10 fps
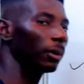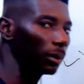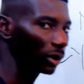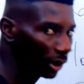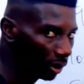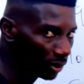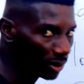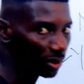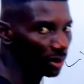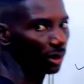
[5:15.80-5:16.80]

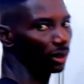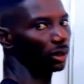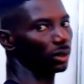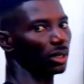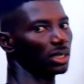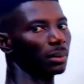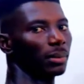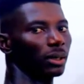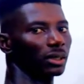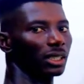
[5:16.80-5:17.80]
modulus talks
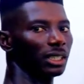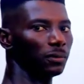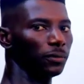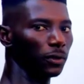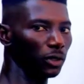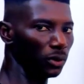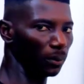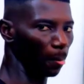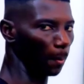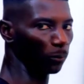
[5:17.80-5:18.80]
about the
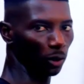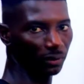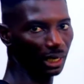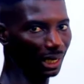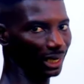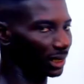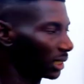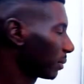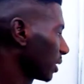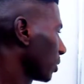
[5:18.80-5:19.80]
volume of the
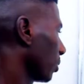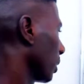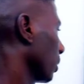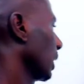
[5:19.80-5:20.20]
elastic material.